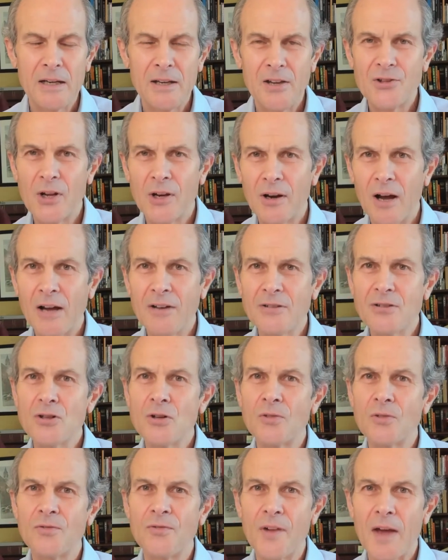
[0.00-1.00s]
is an
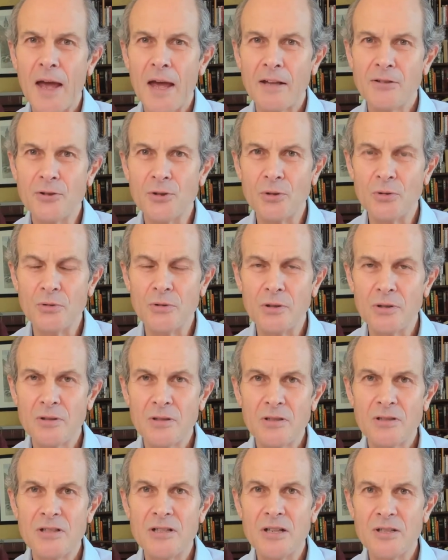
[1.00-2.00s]
undervalued
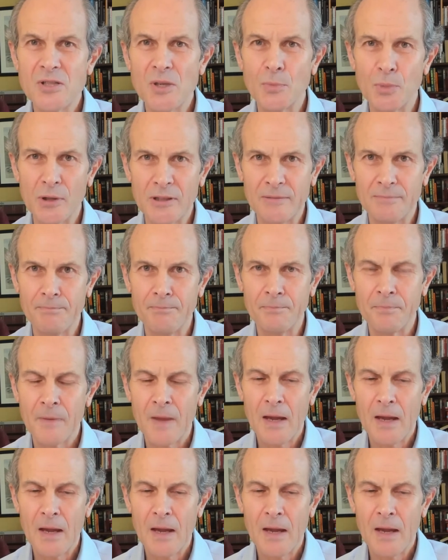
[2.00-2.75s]
discipline.